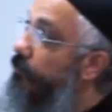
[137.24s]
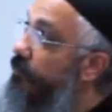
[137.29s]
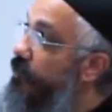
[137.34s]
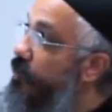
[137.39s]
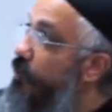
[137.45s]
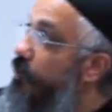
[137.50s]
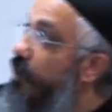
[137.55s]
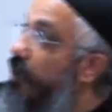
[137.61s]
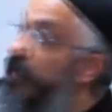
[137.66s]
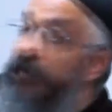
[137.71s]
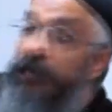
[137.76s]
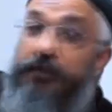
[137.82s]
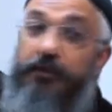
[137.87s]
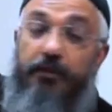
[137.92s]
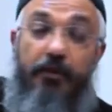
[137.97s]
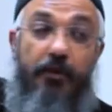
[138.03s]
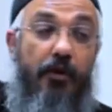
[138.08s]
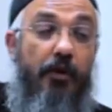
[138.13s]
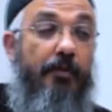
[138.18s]
So the letter
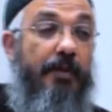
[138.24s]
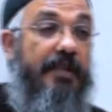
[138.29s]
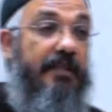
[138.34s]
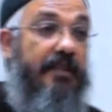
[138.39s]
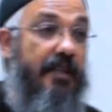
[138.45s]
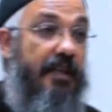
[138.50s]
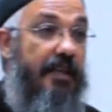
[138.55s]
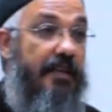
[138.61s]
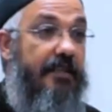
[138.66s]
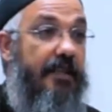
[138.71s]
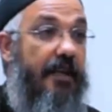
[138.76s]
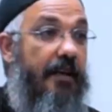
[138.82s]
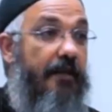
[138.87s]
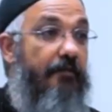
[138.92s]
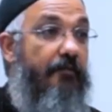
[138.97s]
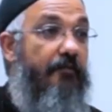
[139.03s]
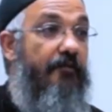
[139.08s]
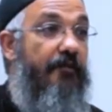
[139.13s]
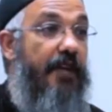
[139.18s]
to the Romans is
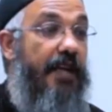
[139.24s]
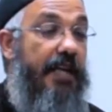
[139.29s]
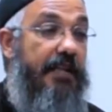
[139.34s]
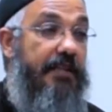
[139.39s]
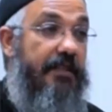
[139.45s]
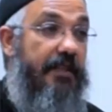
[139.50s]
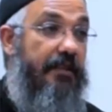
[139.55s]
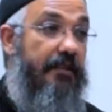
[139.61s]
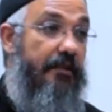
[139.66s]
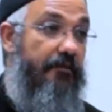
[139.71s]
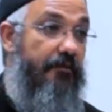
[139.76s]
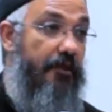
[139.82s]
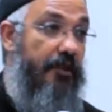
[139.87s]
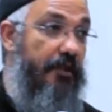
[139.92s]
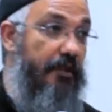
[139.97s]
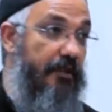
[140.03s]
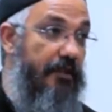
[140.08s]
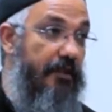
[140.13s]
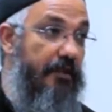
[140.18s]
very
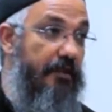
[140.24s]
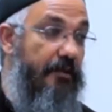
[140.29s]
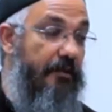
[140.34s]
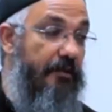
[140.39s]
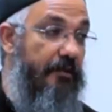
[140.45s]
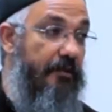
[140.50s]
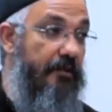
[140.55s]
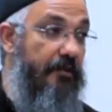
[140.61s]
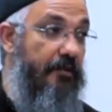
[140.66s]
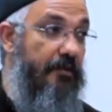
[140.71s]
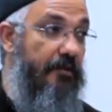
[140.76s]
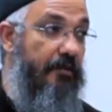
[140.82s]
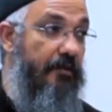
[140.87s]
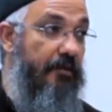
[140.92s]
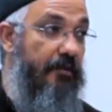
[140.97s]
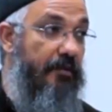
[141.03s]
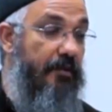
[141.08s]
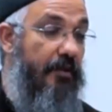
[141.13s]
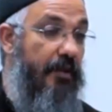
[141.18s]
significant.
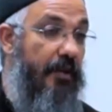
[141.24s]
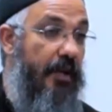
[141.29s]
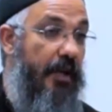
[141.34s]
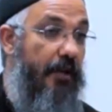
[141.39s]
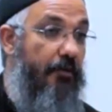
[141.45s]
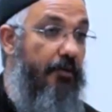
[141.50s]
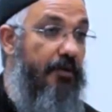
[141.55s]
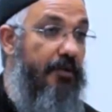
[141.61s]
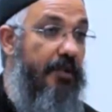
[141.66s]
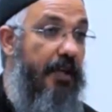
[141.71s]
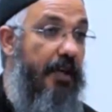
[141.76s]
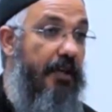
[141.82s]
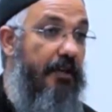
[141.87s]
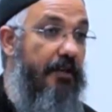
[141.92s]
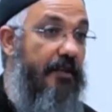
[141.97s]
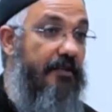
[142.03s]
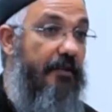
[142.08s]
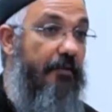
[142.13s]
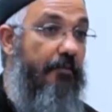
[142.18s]
I would say
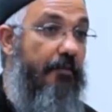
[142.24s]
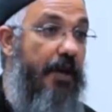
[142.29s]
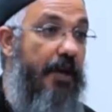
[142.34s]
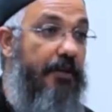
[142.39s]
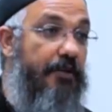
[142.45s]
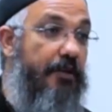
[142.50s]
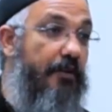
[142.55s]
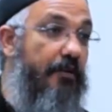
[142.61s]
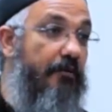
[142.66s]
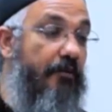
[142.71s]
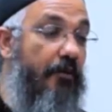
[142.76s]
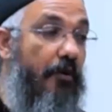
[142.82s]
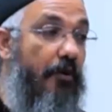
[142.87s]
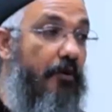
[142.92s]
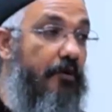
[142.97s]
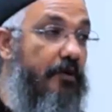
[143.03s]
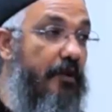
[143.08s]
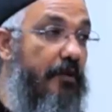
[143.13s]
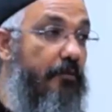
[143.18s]
the summation of
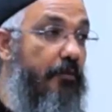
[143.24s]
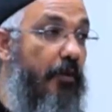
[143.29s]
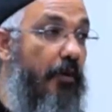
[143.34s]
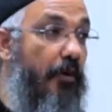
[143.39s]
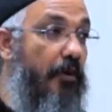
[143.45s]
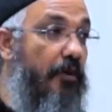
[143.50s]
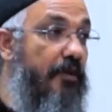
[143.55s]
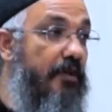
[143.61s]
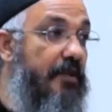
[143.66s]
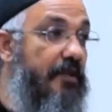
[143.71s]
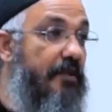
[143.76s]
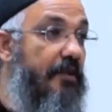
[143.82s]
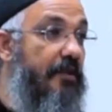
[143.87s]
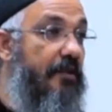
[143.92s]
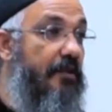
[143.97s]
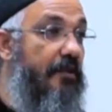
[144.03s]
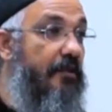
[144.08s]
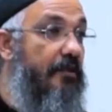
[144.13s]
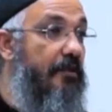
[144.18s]
all St. Paul's
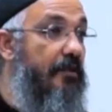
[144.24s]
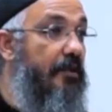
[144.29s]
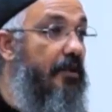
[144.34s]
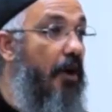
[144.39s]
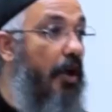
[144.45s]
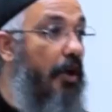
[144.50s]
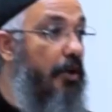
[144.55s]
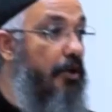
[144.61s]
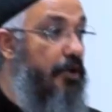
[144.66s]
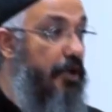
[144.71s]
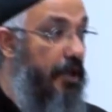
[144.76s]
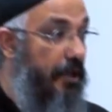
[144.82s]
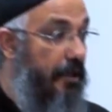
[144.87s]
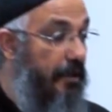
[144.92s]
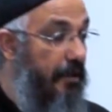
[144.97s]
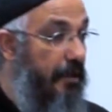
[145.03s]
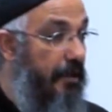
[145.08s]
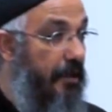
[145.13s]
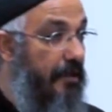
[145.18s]
theology.
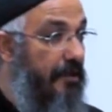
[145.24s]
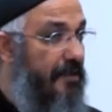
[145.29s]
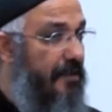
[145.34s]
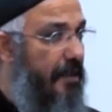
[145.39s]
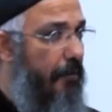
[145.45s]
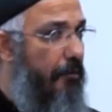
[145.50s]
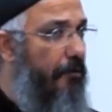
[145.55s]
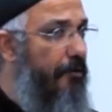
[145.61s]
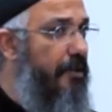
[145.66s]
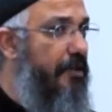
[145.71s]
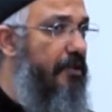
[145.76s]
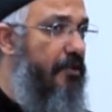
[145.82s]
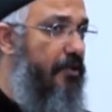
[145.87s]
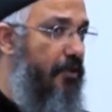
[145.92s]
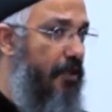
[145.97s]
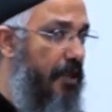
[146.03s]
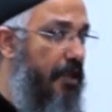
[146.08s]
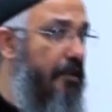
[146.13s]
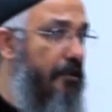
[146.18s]
Some of it
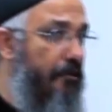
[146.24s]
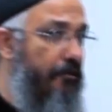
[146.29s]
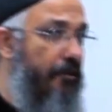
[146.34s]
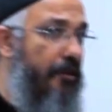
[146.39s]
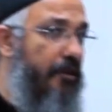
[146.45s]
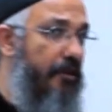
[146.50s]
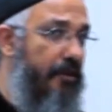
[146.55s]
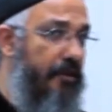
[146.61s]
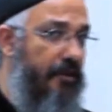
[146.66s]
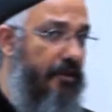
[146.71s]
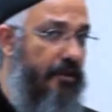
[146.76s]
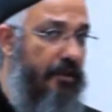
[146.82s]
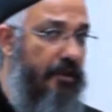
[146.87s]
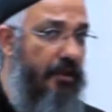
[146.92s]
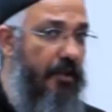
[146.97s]
is really difficult.